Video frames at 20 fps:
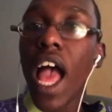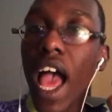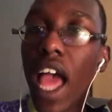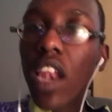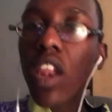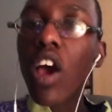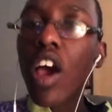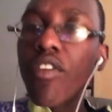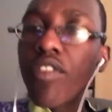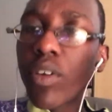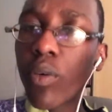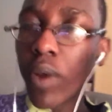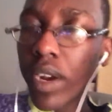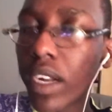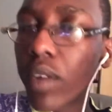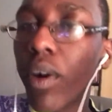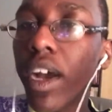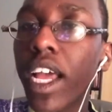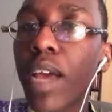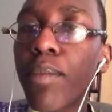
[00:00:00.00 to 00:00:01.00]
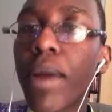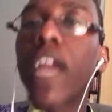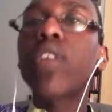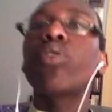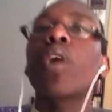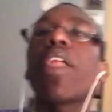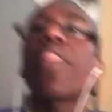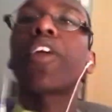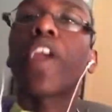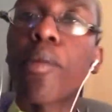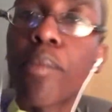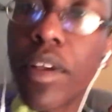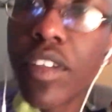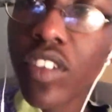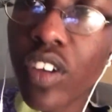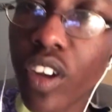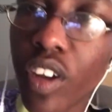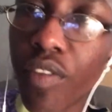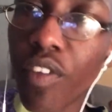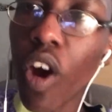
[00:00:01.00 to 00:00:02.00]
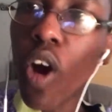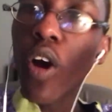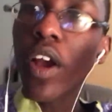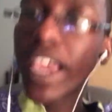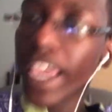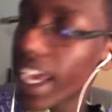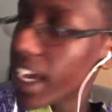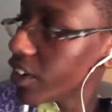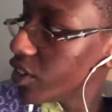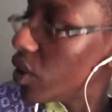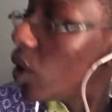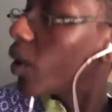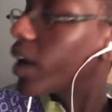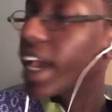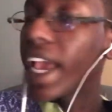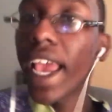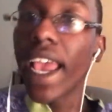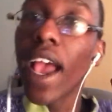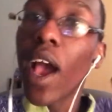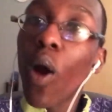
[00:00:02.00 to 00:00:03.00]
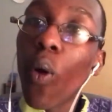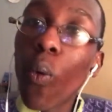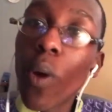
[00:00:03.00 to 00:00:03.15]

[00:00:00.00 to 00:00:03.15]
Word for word: Hello everyone and welcome back to another episode of Okay Doke